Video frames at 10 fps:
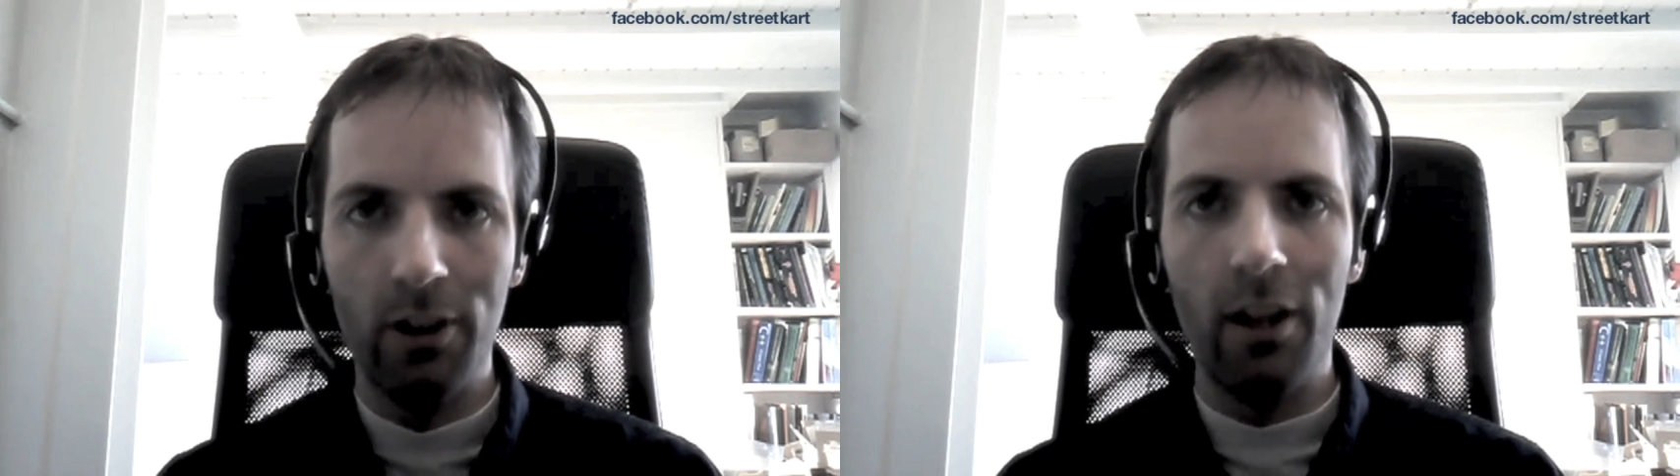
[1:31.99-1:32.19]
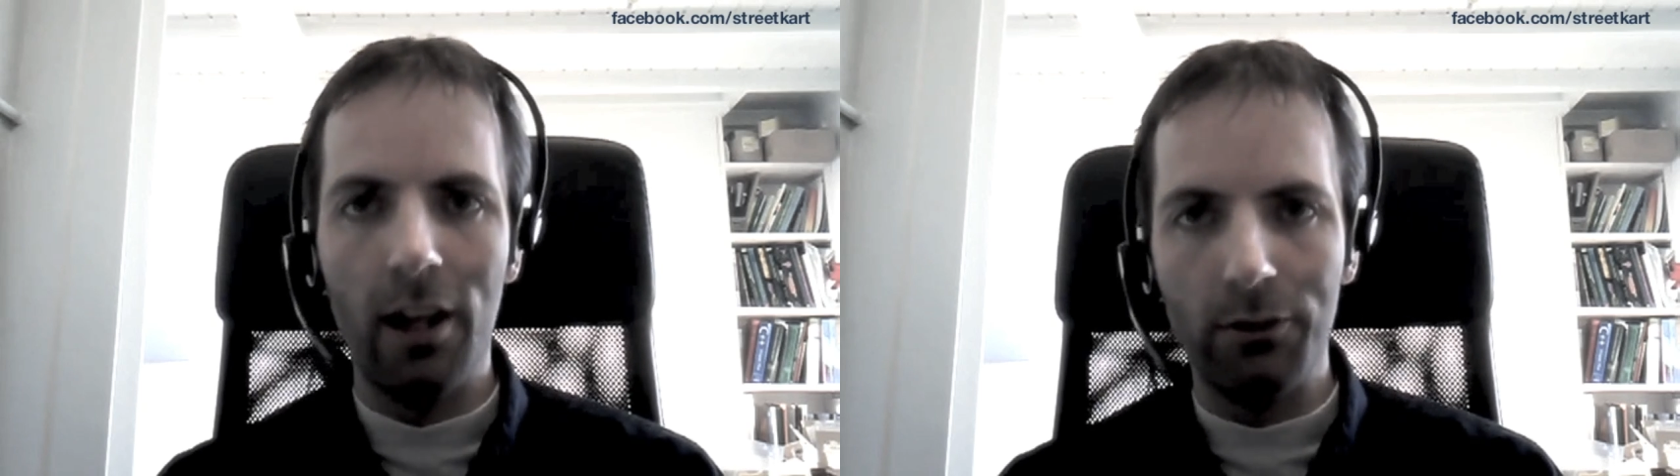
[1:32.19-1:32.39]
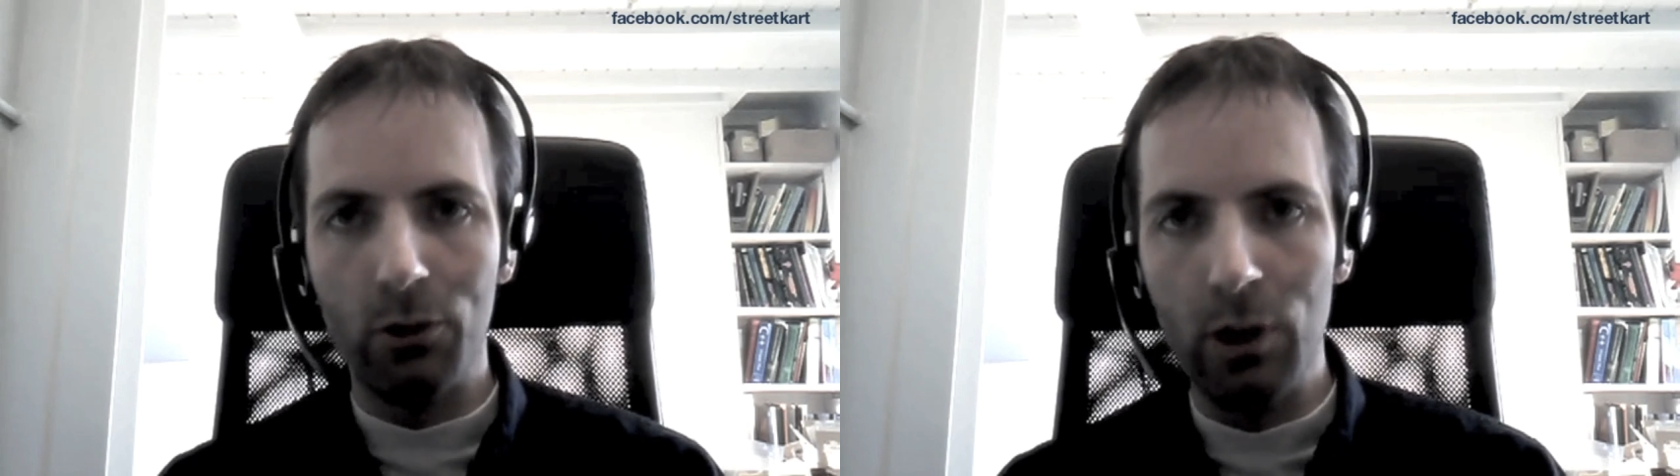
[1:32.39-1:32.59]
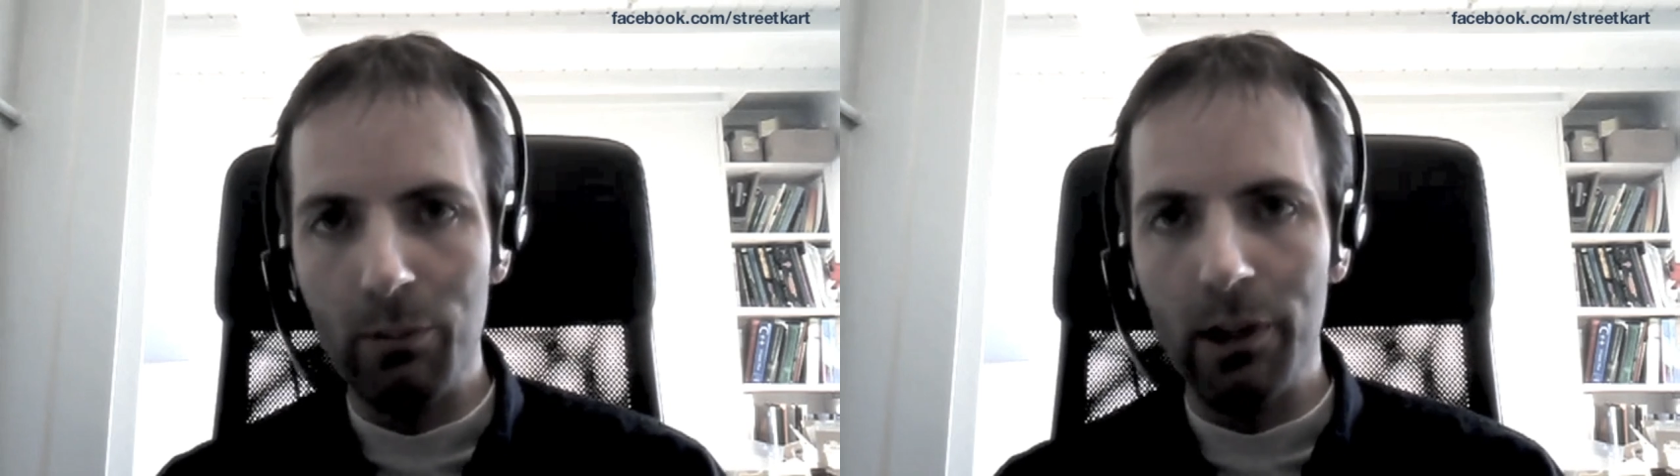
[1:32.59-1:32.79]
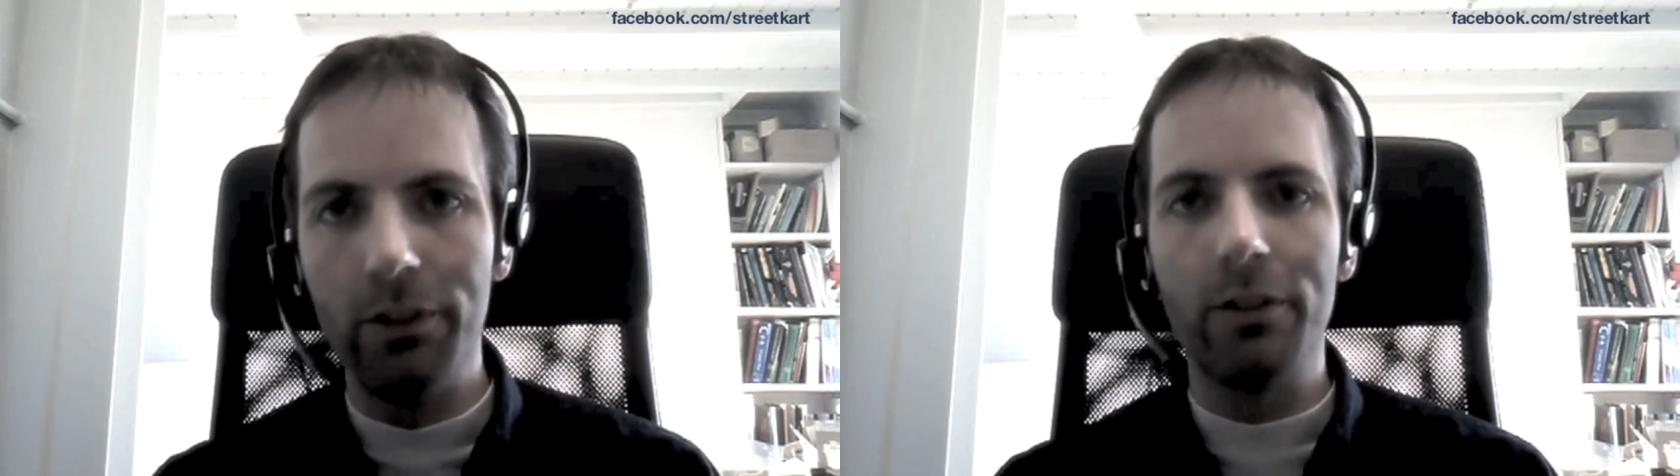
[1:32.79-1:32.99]
have to
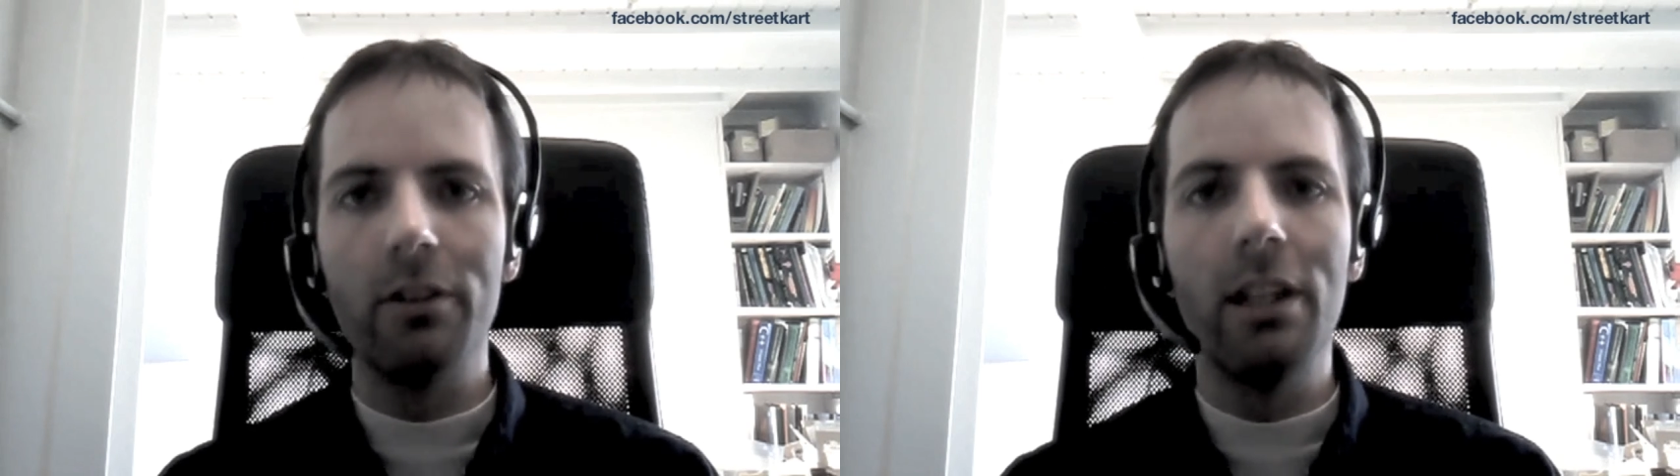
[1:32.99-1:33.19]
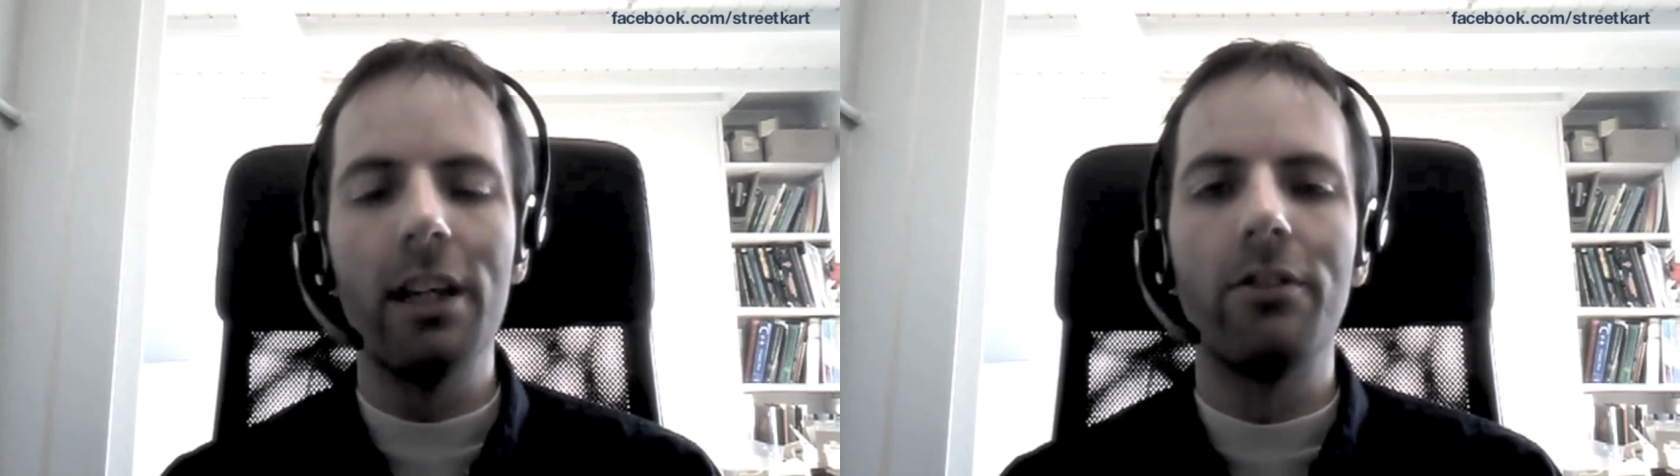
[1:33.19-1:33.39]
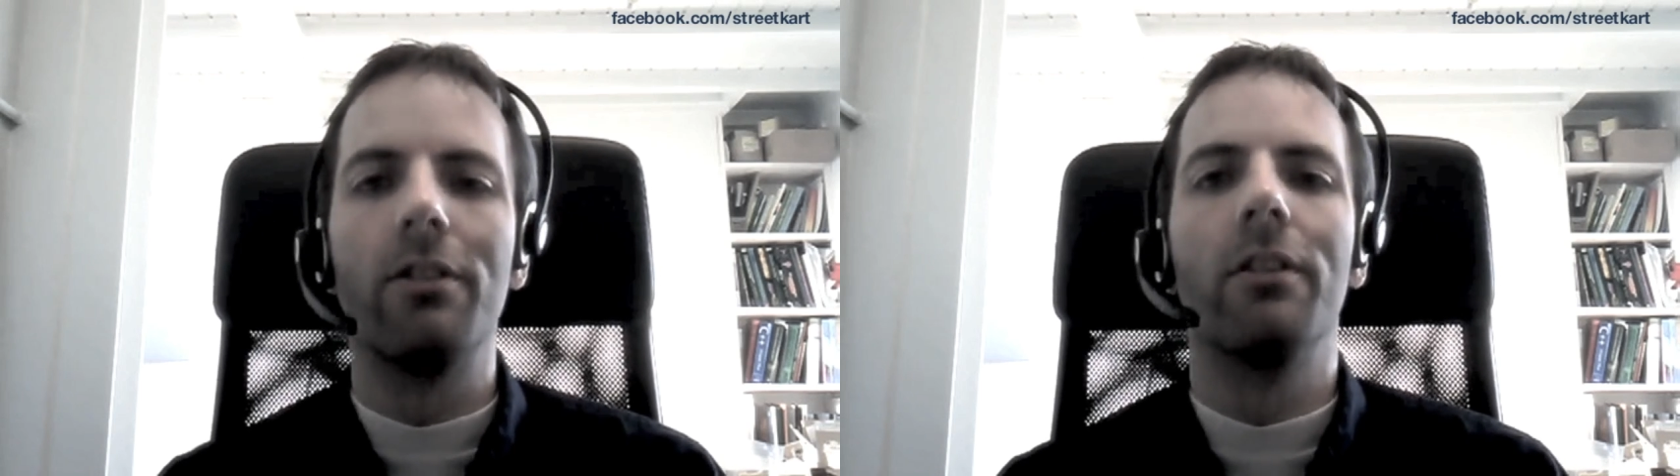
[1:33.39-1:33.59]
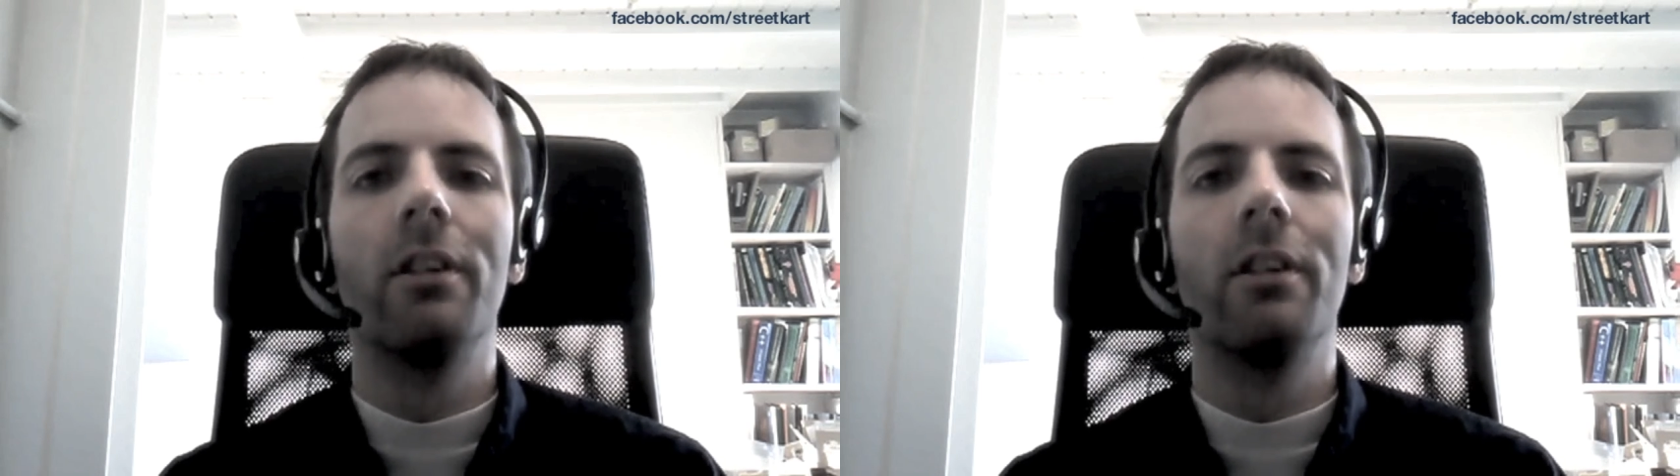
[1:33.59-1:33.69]
rebuild the engine.